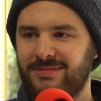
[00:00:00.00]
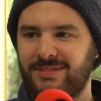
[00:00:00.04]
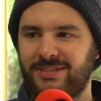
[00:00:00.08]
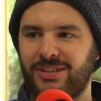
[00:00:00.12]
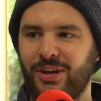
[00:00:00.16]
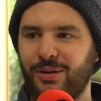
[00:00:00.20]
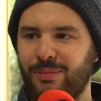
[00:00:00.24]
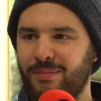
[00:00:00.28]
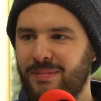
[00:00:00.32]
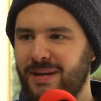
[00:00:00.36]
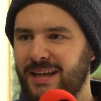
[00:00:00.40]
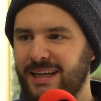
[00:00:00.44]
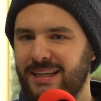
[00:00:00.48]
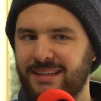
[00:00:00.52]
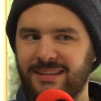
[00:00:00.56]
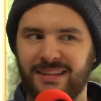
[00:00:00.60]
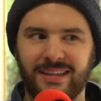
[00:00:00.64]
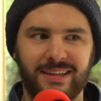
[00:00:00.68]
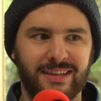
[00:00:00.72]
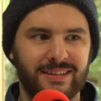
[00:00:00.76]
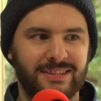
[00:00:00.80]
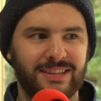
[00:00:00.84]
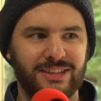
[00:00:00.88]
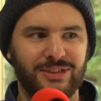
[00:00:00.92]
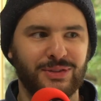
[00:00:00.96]
don't make
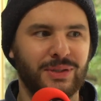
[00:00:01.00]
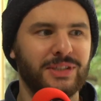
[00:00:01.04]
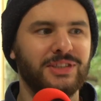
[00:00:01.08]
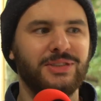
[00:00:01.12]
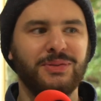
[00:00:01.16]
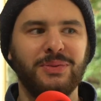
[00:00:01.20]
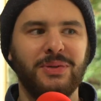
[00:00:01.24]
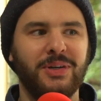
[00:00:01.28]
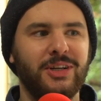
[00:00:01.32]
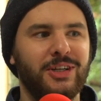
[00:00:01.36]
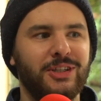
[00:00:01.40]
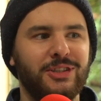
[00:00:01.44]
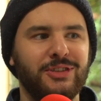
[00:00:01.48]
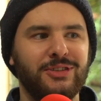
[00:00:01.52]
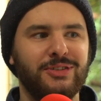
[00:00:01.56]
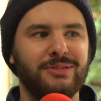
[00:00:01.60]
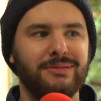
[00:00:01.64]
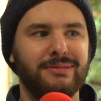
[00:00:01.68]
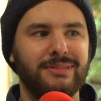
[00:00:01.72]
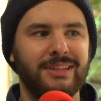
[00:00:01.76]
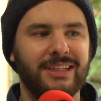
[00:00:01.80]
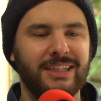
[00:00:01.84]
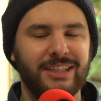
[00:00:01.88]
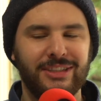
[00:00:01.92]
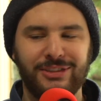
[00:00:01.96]
the situation worse.
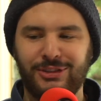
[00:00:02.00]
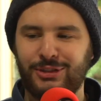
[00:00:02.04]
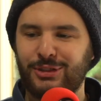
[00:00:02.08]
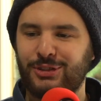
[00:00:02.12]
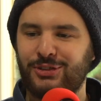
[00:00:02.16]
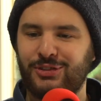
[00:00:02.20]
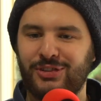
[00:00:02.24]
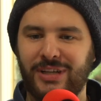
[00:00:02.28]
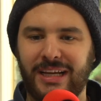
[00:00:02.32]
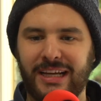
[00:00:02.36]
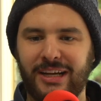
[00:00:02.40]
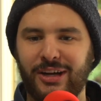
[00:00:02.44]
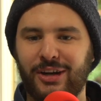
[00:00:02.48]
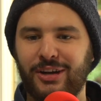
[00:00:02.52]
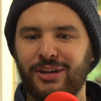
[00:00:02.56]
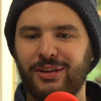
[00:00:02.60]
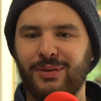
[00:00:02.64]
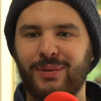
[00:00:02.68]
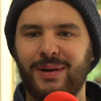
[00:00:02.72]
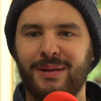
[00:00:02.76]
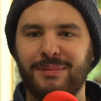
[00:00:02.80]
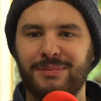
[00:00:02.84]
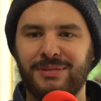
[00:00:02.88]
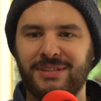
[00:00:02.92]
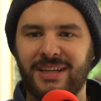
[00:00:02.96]
Just say go to the
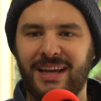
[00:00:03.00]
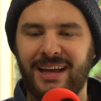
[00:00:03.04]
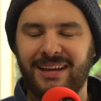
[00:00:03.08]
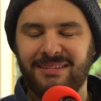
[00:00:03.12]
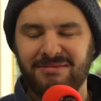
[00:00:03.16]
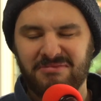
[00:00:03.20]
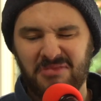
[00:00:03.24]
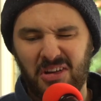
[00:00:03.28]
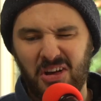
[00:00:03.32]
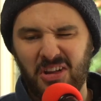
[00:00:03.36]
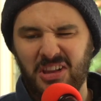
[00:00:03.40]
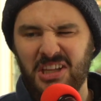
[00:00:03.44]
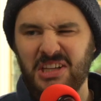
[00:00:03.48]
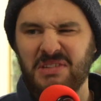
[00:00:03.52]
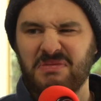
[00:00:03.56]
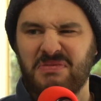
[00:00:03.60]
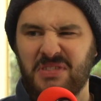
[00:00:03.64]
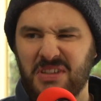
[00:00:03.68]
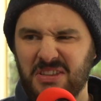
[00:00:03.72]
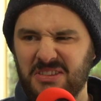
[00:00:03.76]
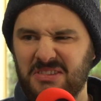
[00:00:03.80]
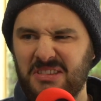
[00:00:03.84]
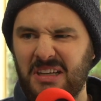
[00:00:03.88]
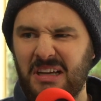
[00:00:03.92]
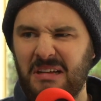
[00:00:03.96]
website. All the
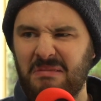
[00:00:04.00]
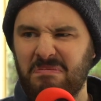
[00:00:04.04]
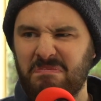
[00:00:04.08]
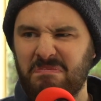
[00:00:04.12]
info's there.